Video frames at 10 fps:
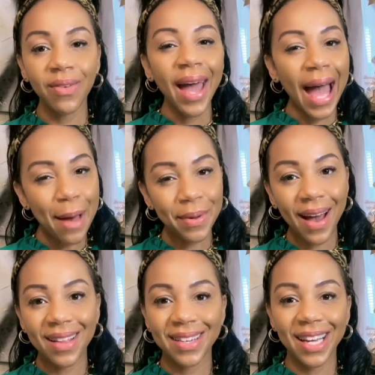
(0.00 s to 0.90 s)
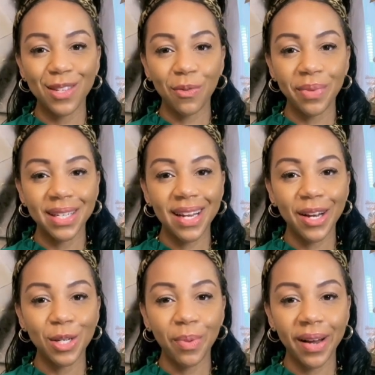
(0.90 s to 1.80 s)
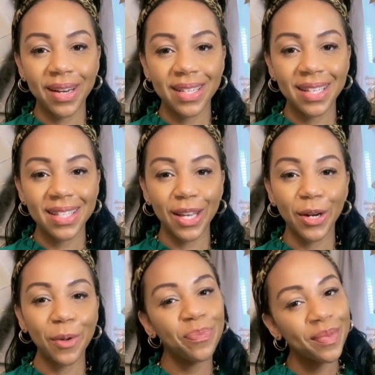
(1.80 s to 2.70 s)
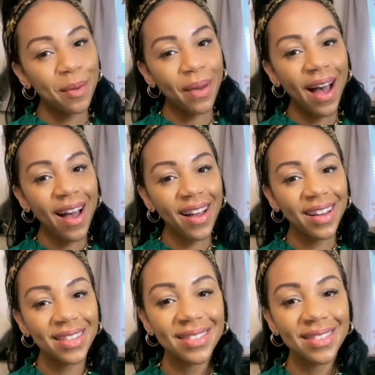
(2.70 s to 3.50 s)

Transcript: Happy holidays from Beach Acres Parenting Center. Bye.